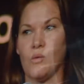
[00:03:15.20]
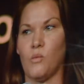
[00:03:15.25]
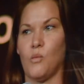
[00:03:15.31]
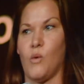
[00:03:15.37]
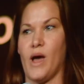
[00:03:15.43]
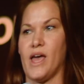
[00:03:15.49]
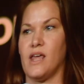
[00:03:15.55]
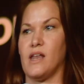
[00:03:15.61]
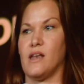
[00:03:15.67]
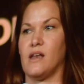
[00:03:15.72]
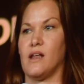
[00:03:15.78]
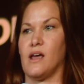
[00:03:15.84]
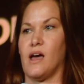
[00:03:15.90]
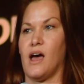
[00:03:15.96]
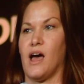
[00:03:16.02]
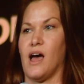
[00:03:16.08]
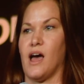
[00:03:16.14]
When
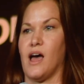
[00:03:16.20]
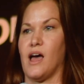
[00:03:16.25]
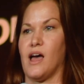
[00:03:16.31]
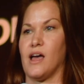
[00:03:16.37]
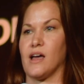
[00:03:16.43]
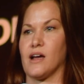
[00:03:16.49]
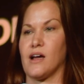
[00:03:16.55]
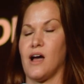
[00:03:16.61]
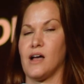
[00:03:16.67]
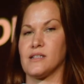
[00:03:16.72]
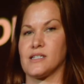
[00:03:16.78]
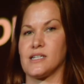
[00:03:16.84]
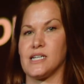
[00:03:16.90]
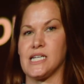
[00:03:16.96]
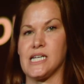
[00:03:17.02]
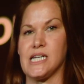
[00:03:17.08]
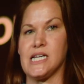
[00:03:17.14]
uh,
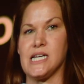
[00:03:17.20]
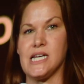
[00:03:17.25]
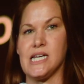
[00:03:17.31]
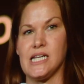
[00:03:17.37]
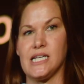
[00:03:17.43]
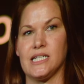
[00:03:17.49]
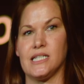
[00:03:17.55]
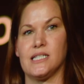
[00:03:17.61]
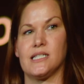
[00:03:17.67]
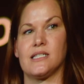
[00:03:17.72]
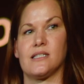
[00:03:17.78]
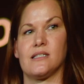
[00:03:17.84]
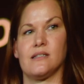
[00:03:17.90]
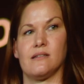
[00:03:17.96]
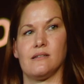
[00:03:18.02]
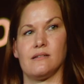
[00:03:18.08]
Constantine needs